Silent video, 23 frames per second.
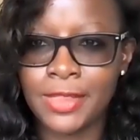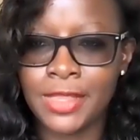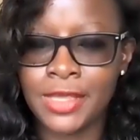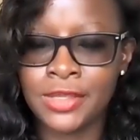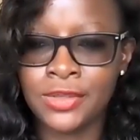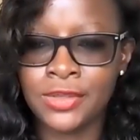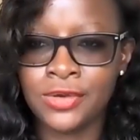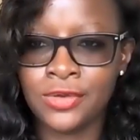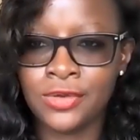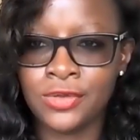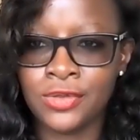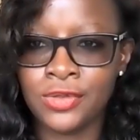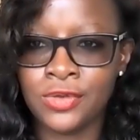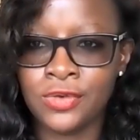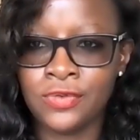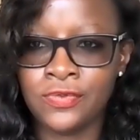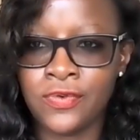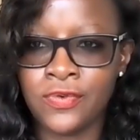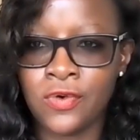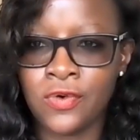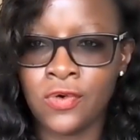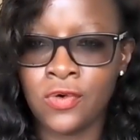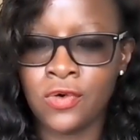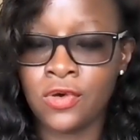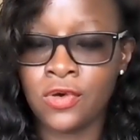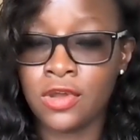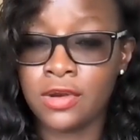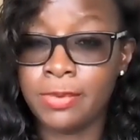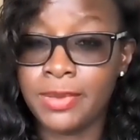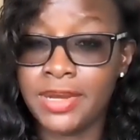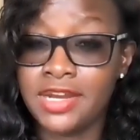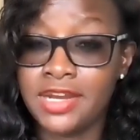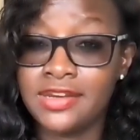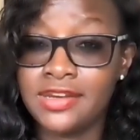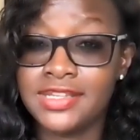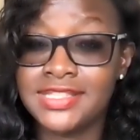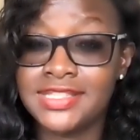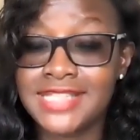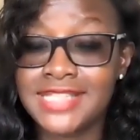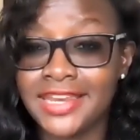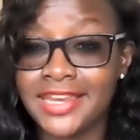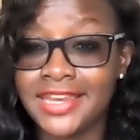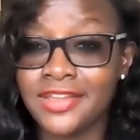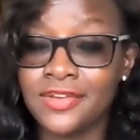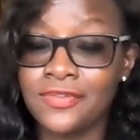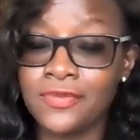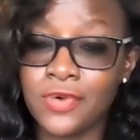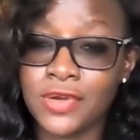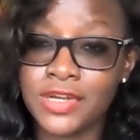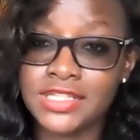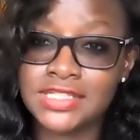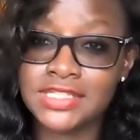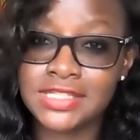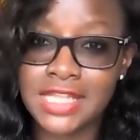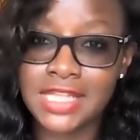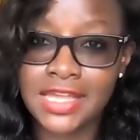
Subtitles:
you know, you've all got a better understanding of what it's